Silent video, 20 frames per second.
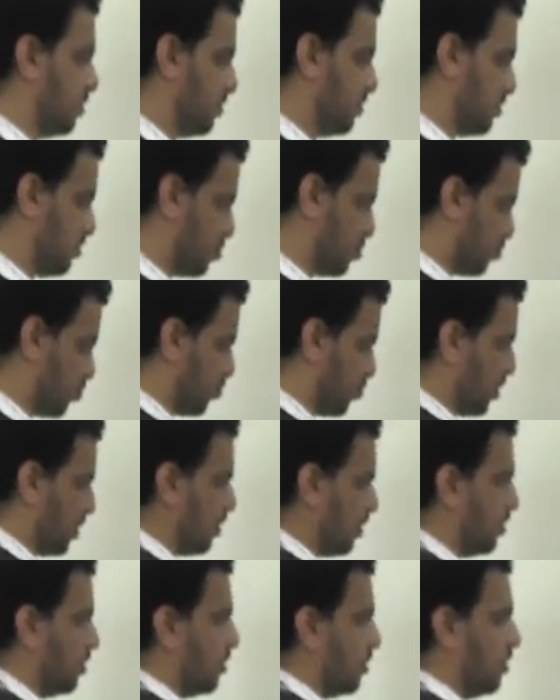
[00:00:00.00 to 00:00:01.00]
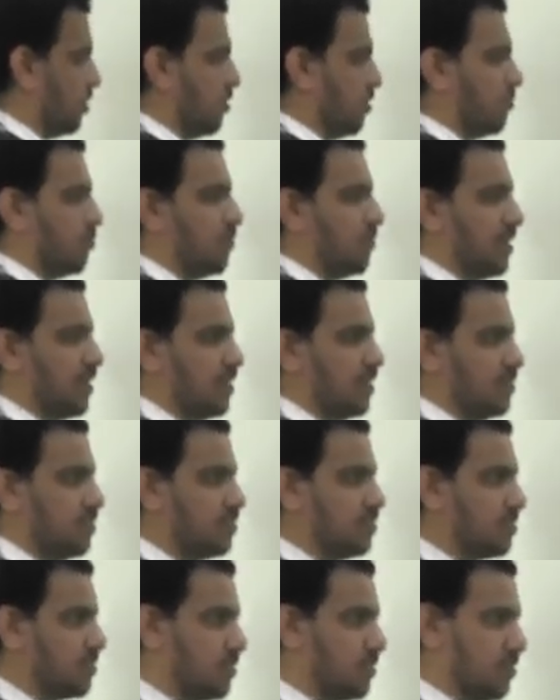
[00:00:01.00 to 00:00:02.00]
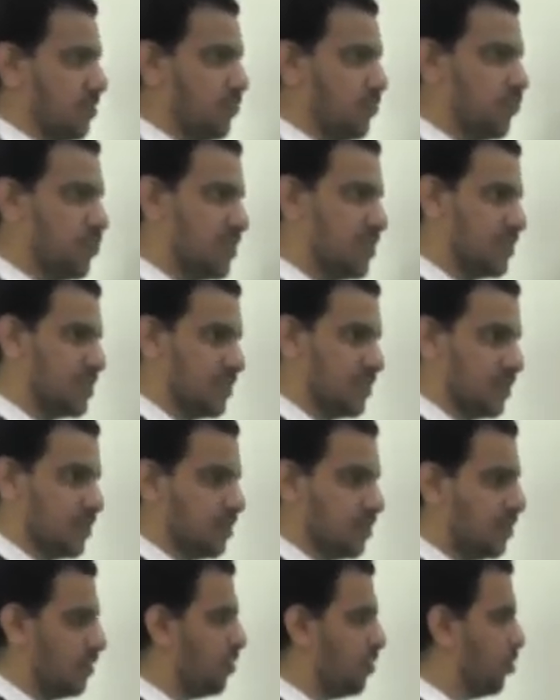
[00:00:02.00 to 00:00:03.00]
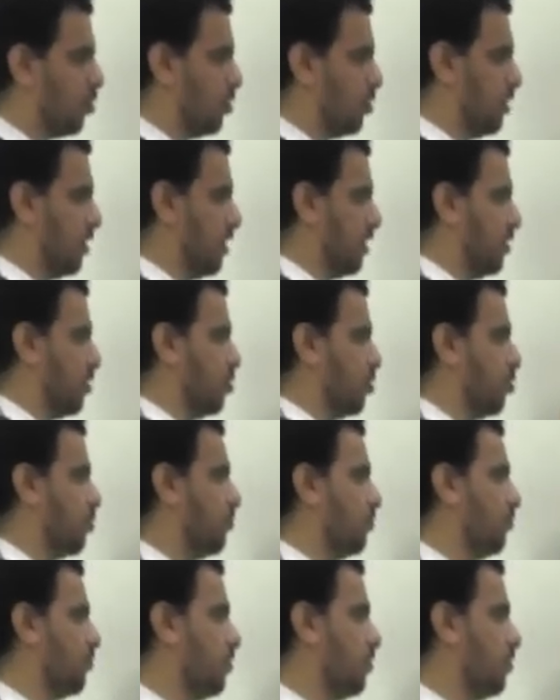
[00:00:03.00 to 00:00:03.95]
square minus one circle, or area of